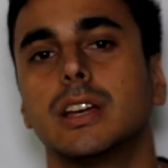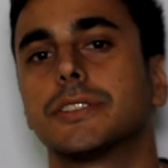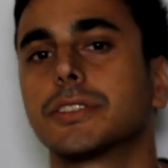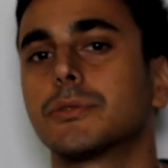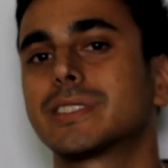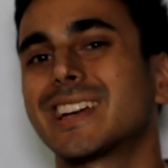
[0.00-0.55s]

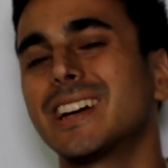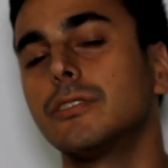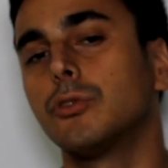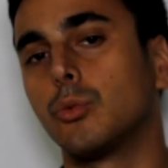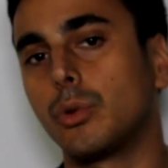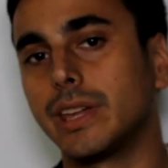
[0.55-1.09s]
So it's kind
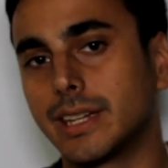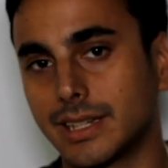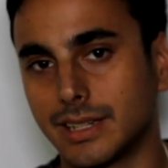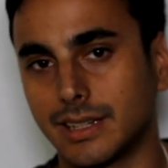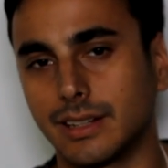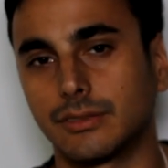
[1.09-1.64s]
of
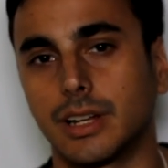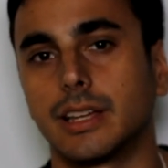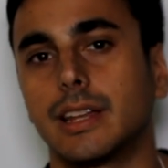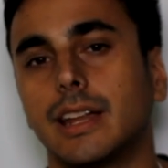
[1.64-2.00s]
weak, right?